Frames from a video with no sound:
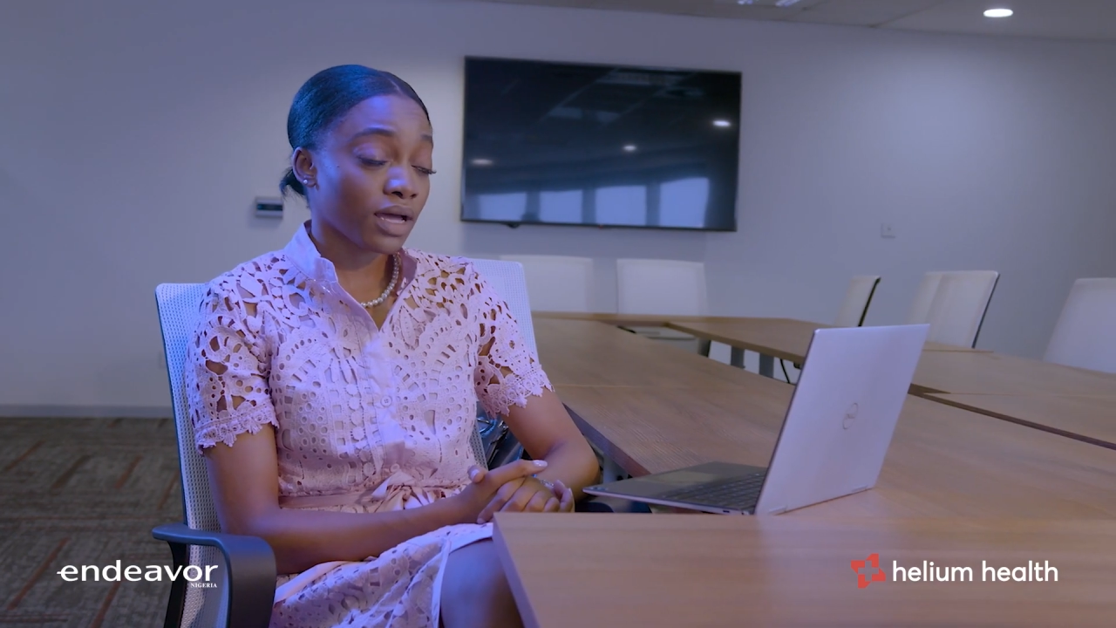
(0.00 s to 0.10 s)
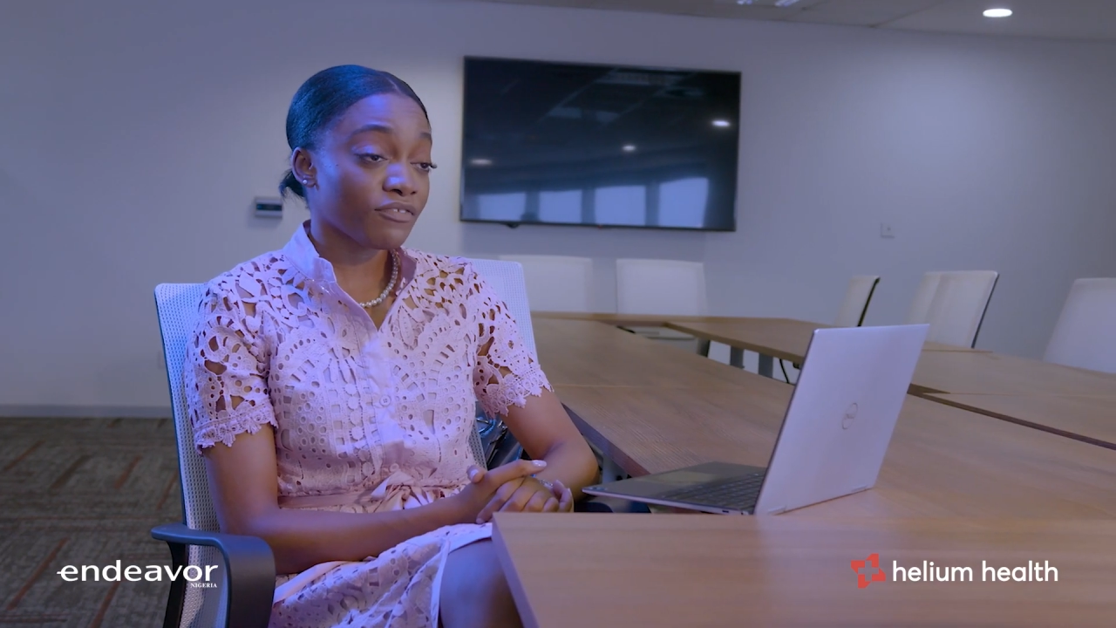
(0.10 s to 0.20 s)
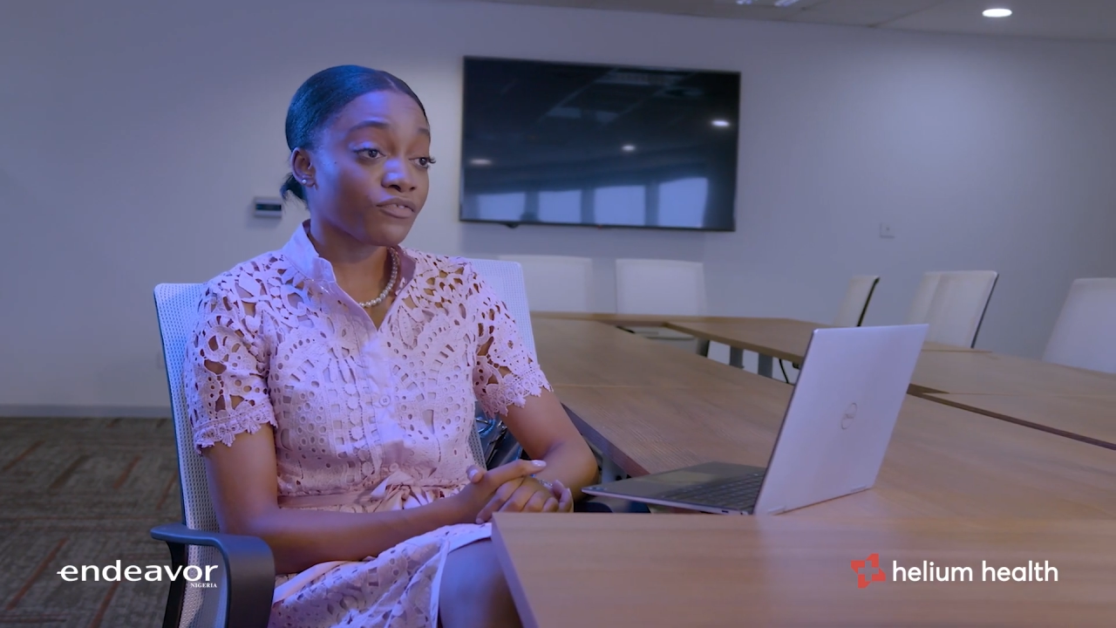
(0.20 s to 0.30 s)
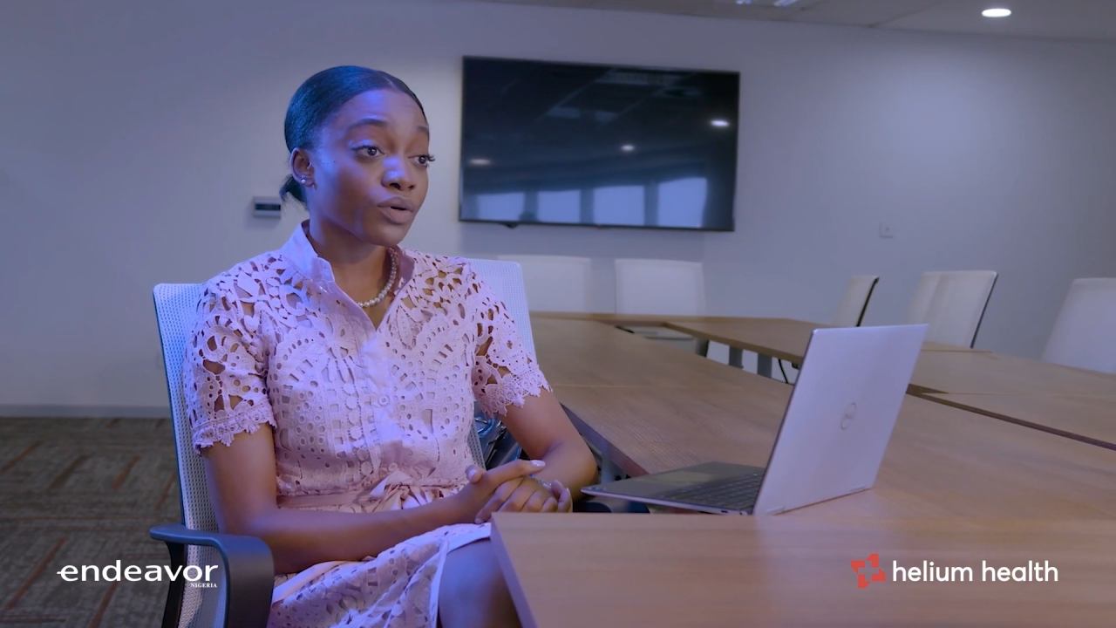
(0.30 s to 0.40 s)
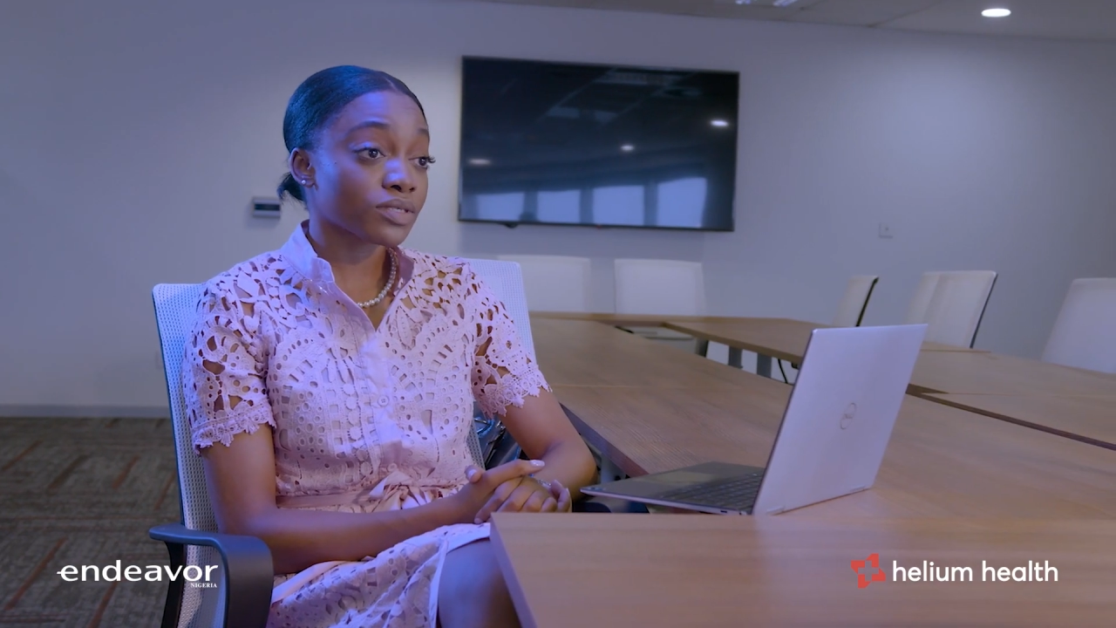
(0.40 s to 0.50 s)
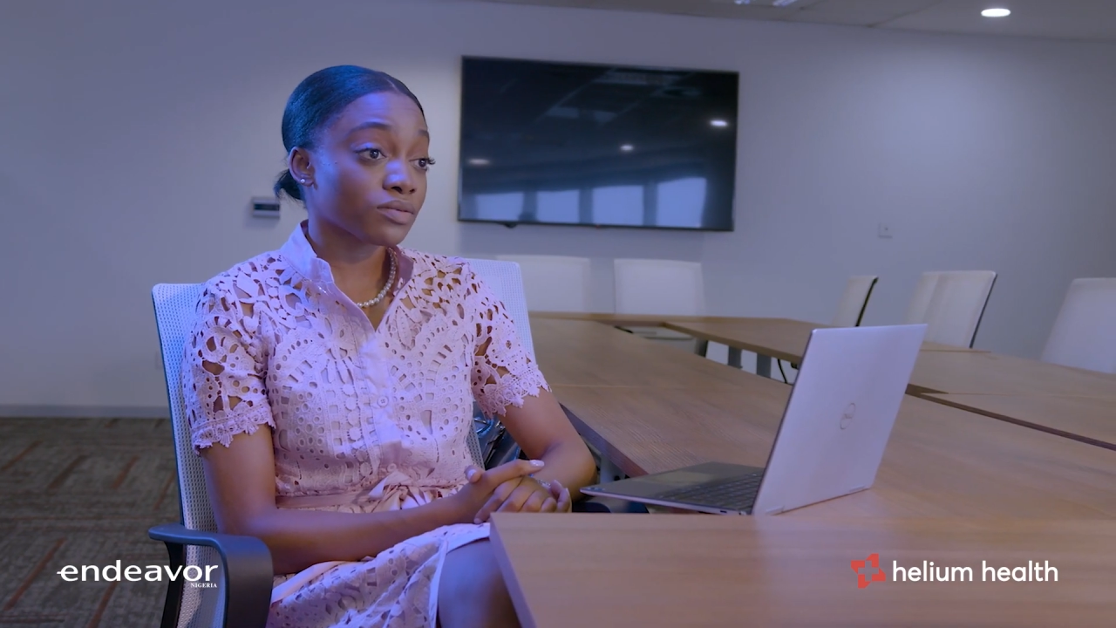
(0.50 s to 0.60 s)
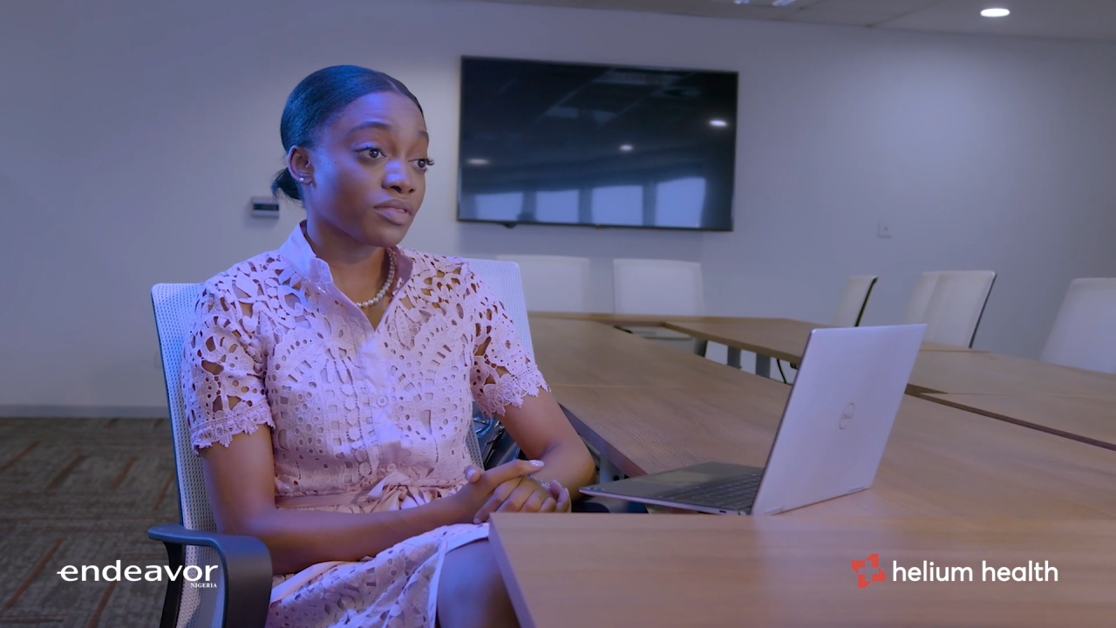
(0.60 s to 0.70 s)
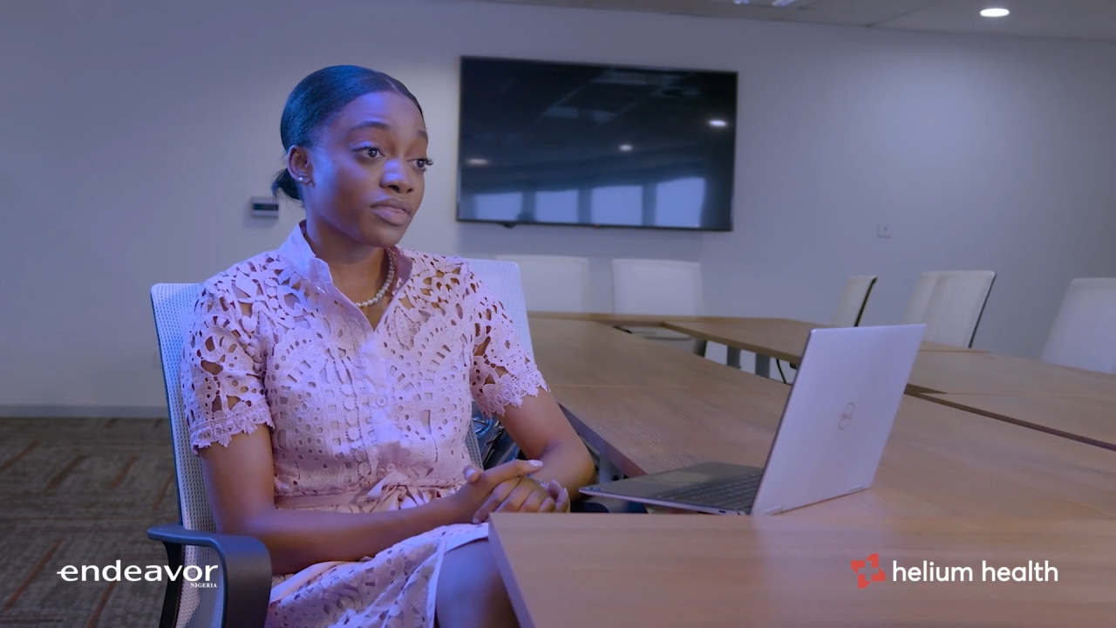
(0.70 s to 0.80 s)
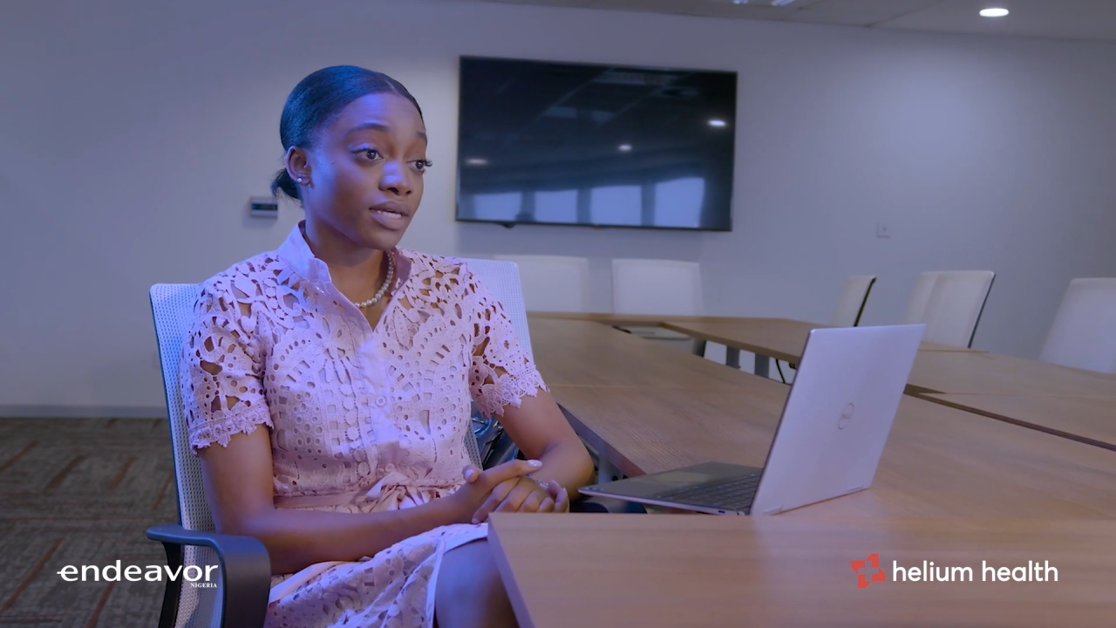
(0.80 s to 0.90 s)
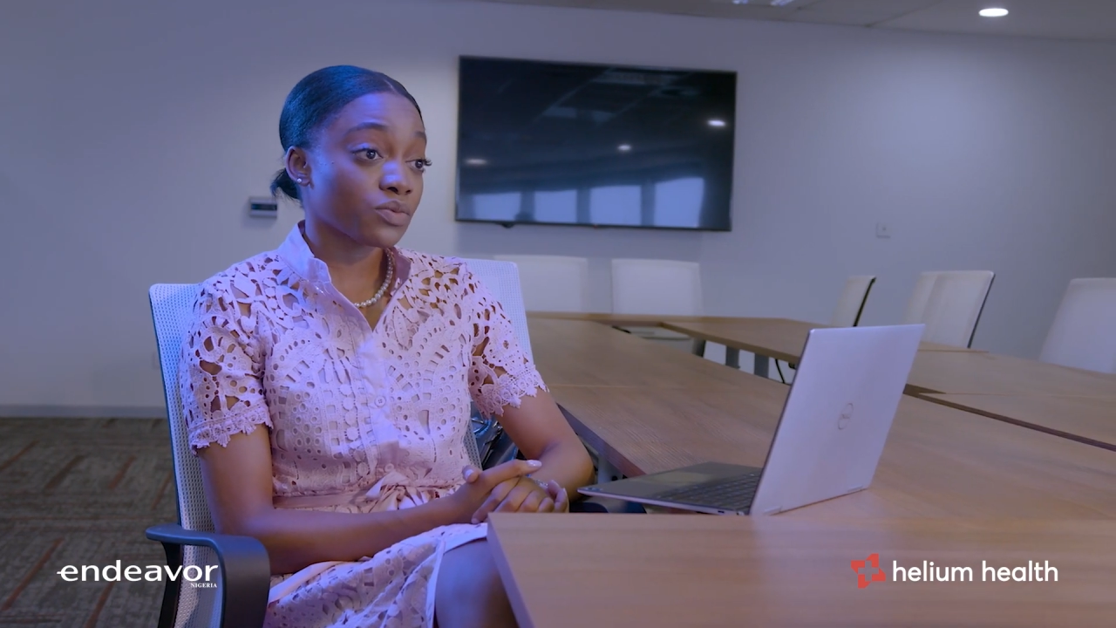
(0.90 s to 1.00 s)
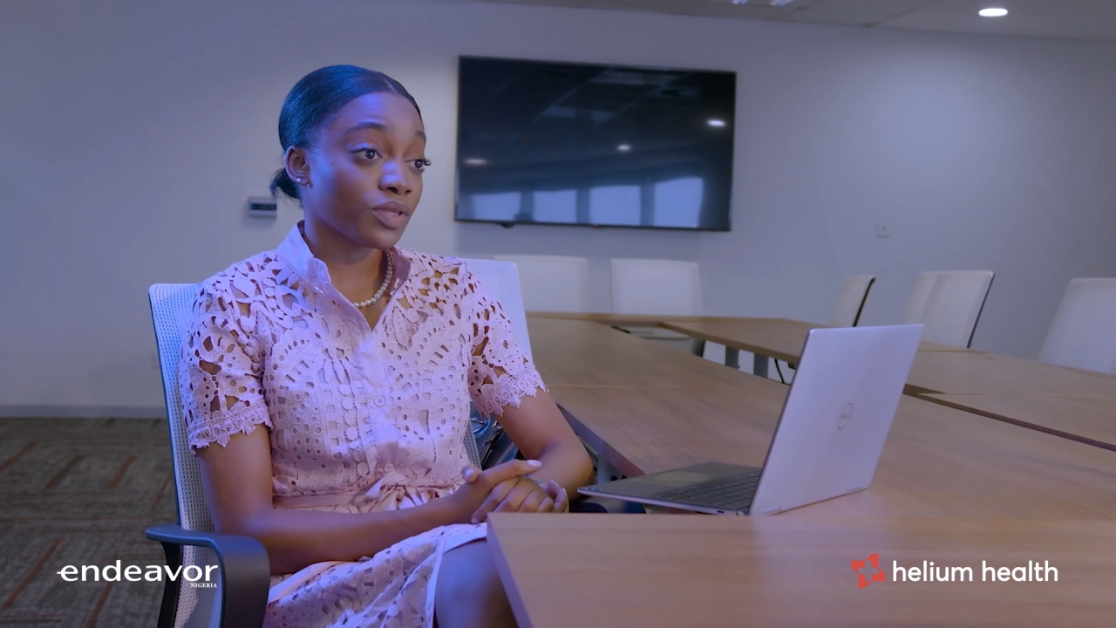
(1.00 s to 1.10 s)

I focus on the things